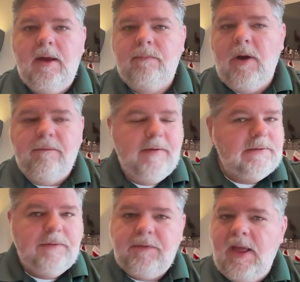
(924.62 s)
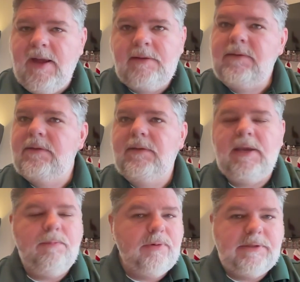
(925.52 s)
Offensive line,
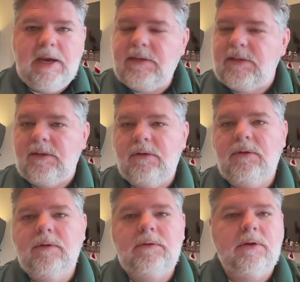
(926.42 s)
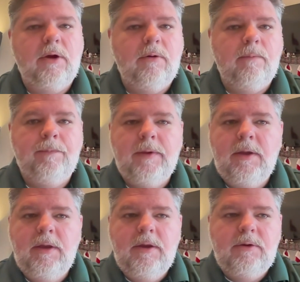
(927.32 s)
keep protecting. You know,
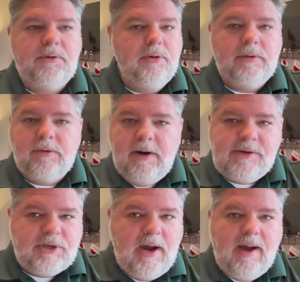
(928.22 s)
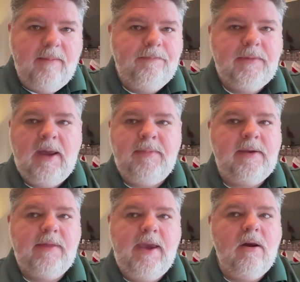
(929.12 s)
you're doing a great job. I
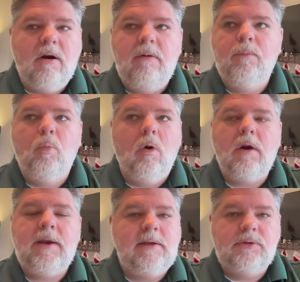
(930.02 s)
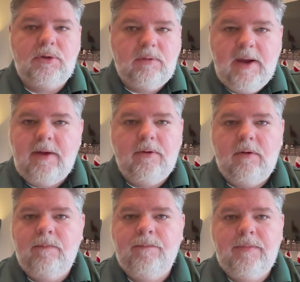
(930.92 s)
mean, they are working
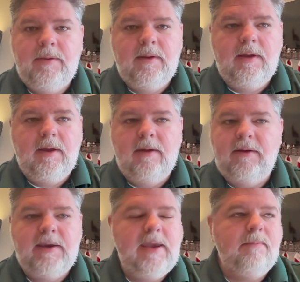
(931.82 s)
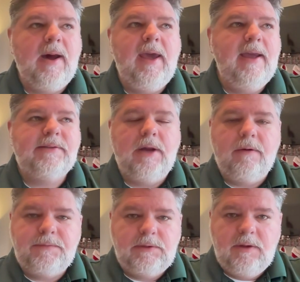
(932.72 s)
together. Again, my hat's
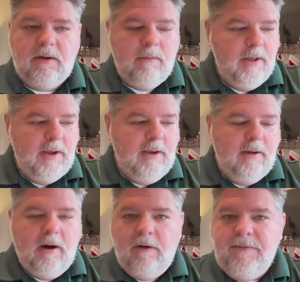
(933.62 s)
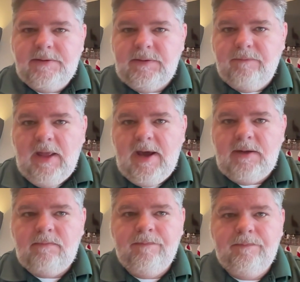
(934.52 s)
off to the offensive
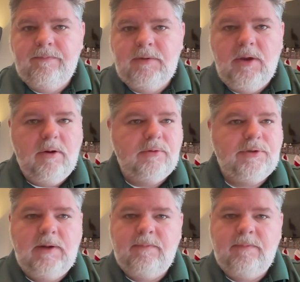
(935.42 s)
line coach.